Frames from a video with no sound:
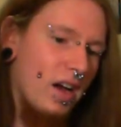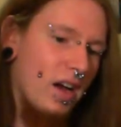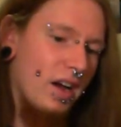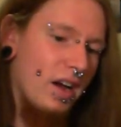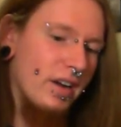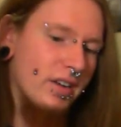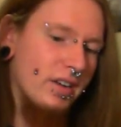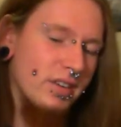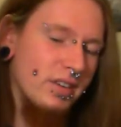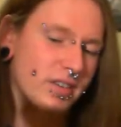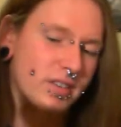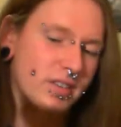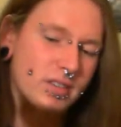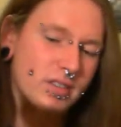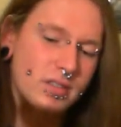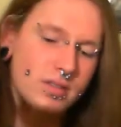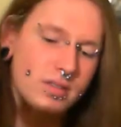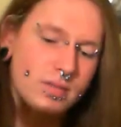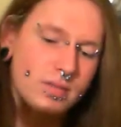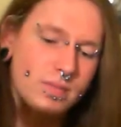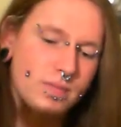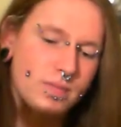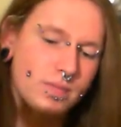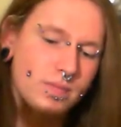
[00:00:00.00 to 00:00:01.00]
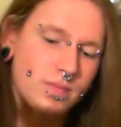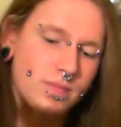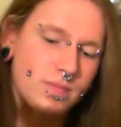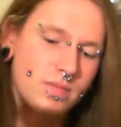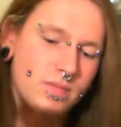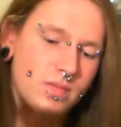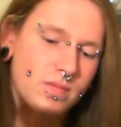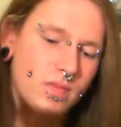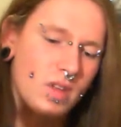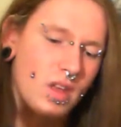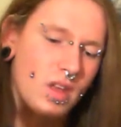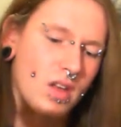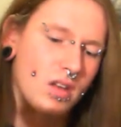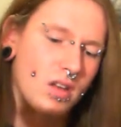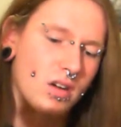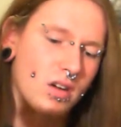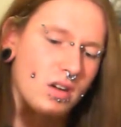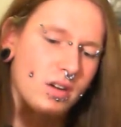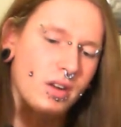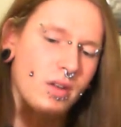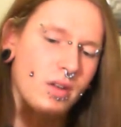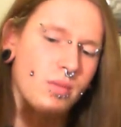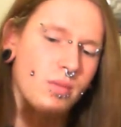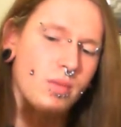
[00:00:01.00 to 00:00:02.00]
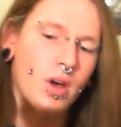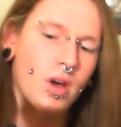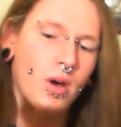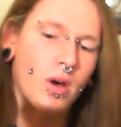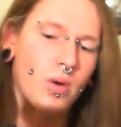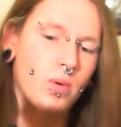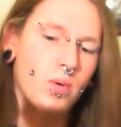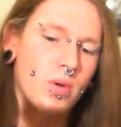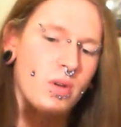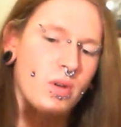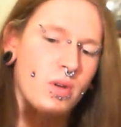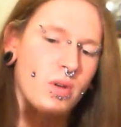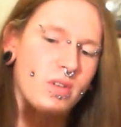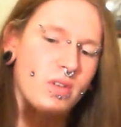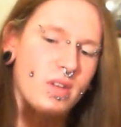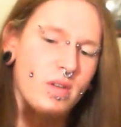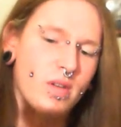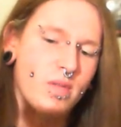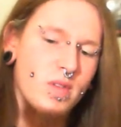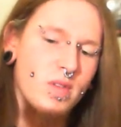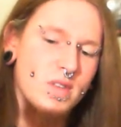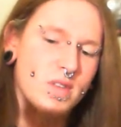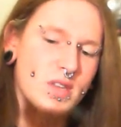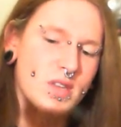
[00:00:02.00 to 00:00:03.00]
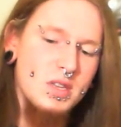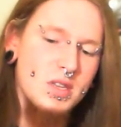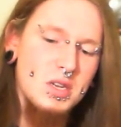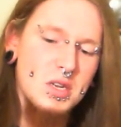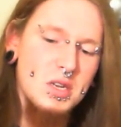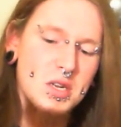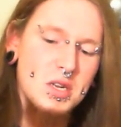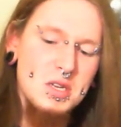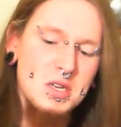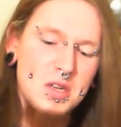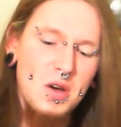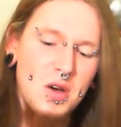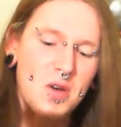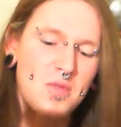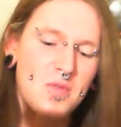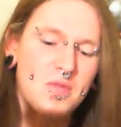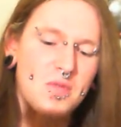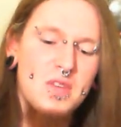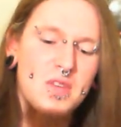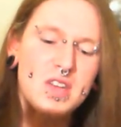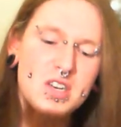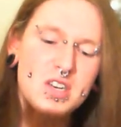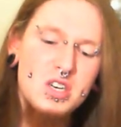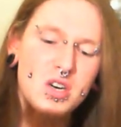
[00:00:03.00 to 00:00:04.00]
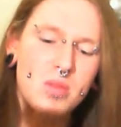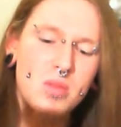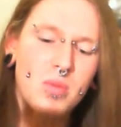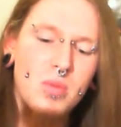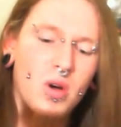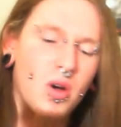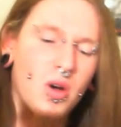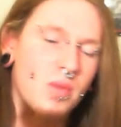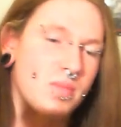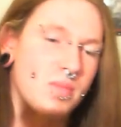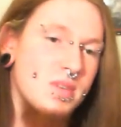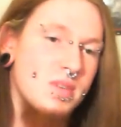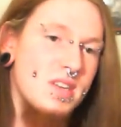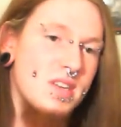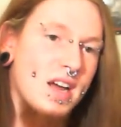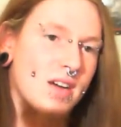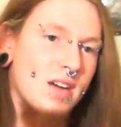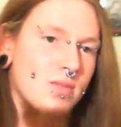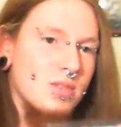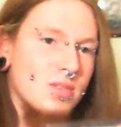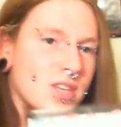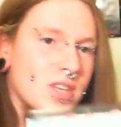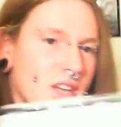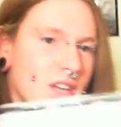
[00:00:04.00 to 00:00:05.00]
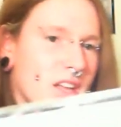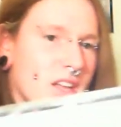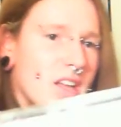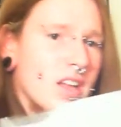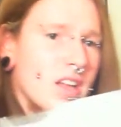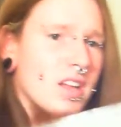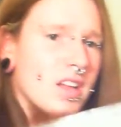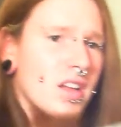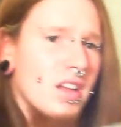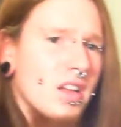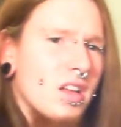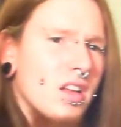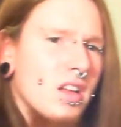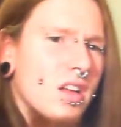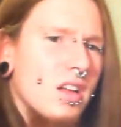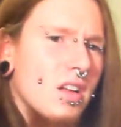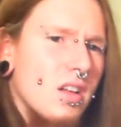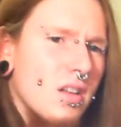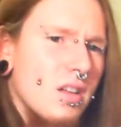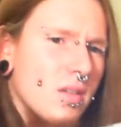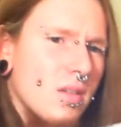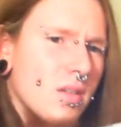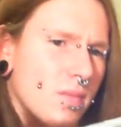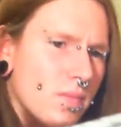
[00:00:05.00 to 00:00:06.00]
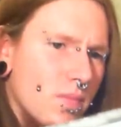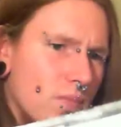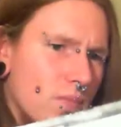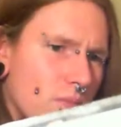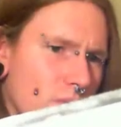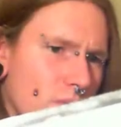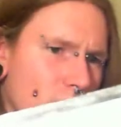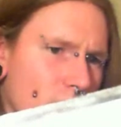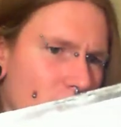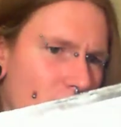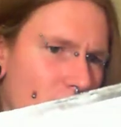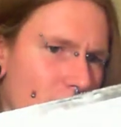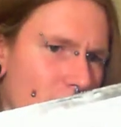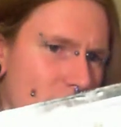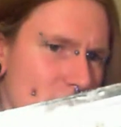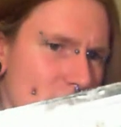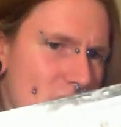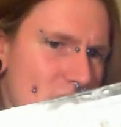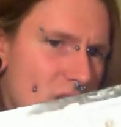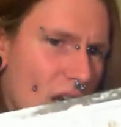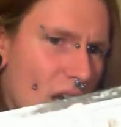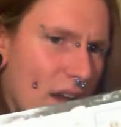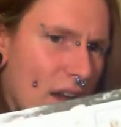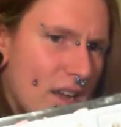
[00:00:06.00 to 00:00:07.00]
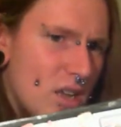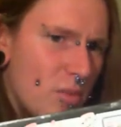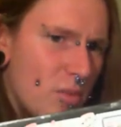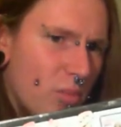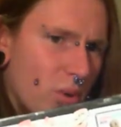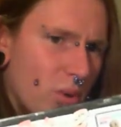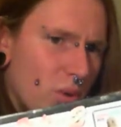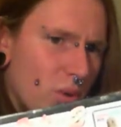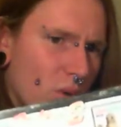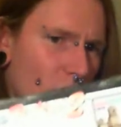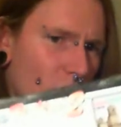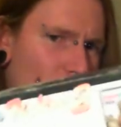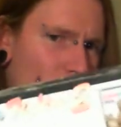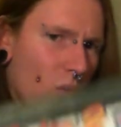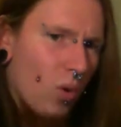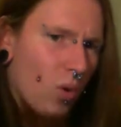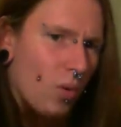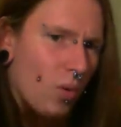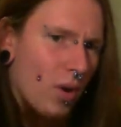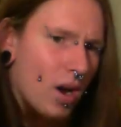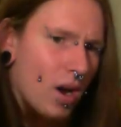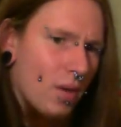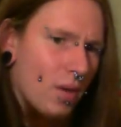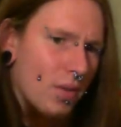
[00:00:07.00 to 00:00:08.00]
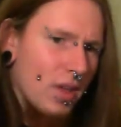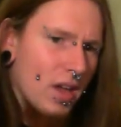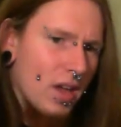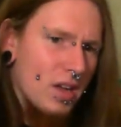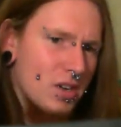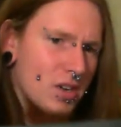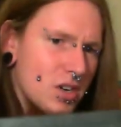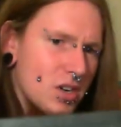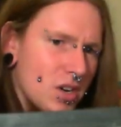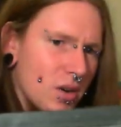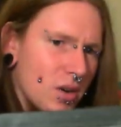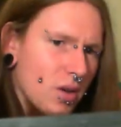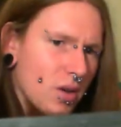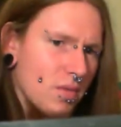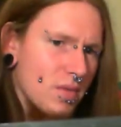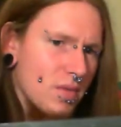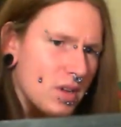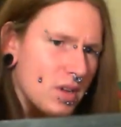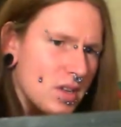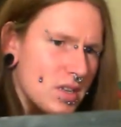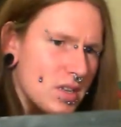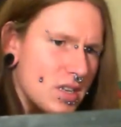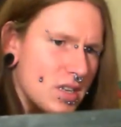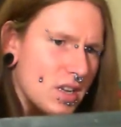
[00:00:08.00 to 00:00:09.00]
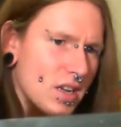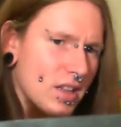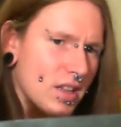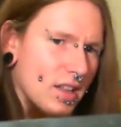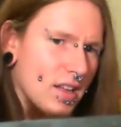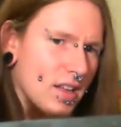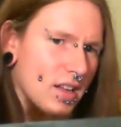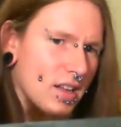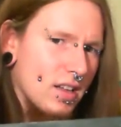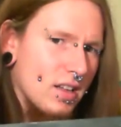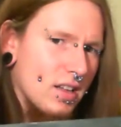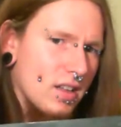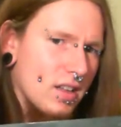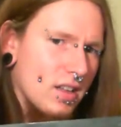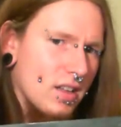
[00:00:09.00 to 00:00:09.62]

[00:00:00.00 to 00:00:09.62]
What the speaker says: and I don't know if this is a design feature, but I'm doubting it. There's tape all around the edge. I don't know if you can see that.